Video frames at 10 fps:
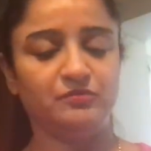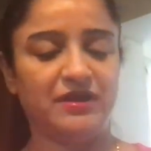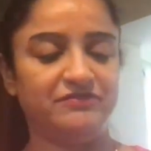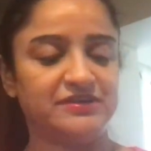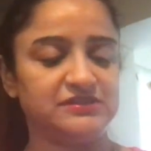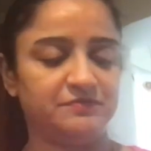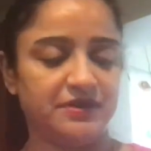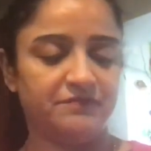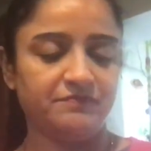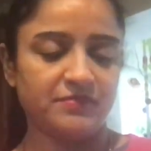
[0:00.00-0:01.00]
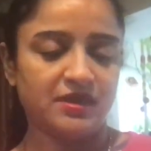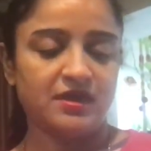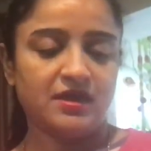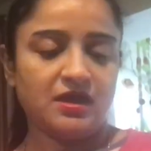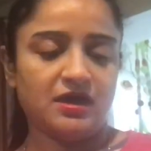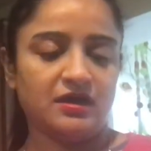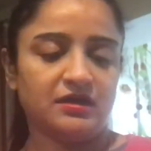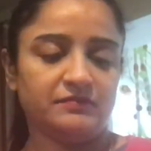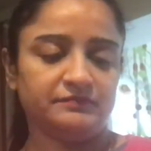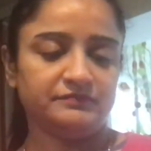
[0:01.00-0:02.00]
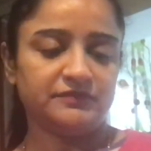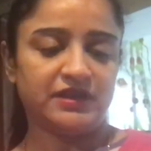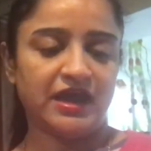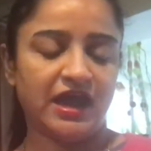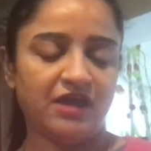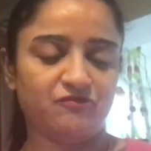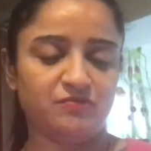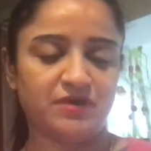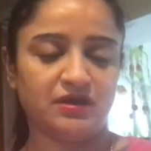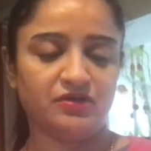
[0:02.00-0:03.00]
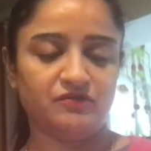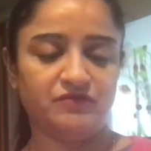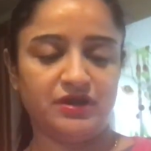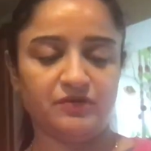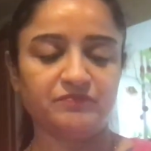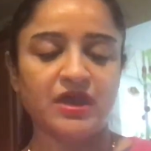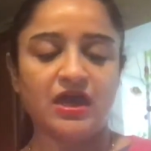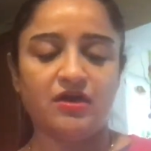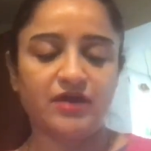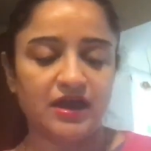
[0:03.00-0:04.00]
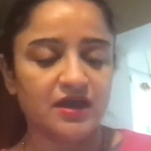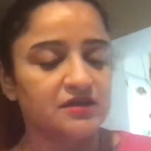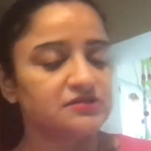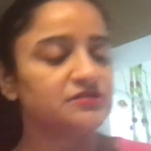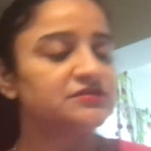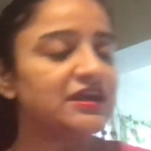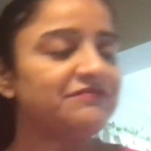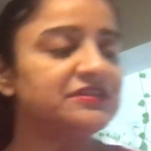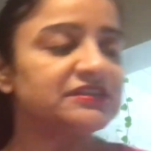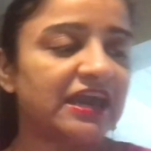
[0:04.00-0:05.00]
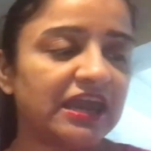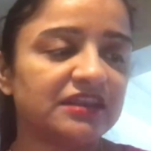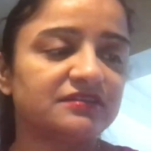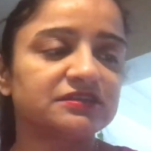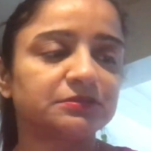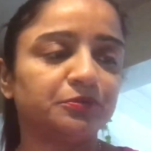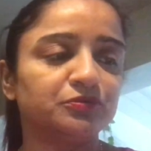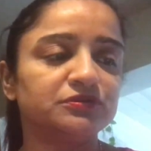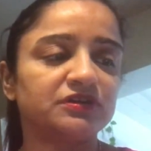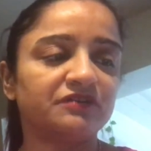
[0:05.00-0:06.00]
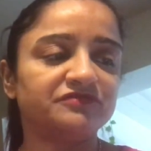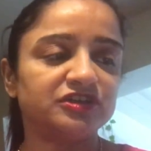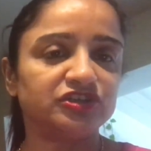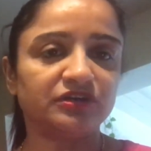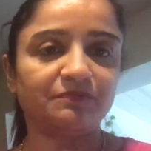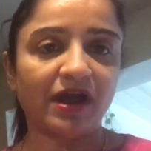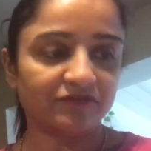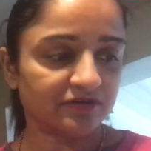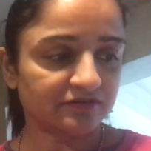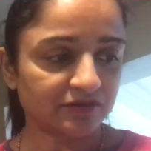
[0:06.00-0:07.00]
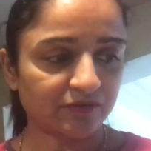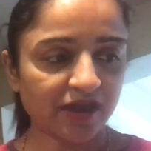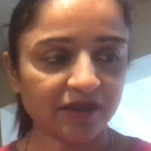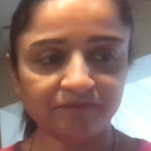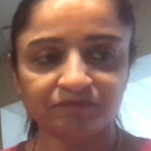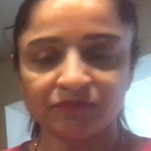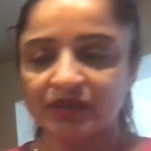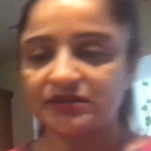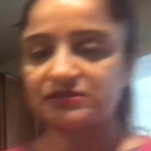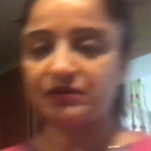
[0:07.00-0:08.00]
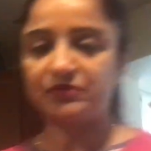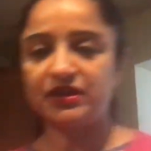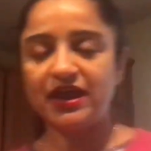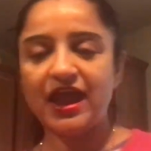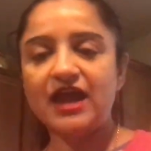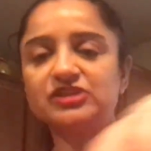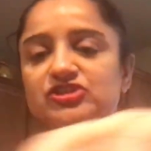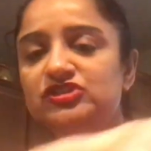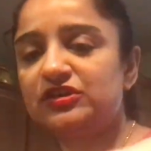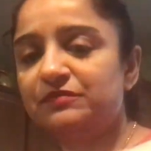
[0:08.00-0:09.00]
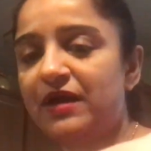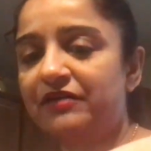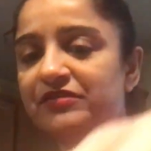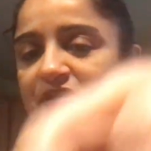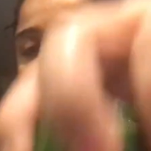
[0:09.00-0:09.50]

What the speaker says: put my recipe that I have on my other video. Okay, so 7 to 8 spoons of ginger powder. Okay, so I'm gonna add ginger powder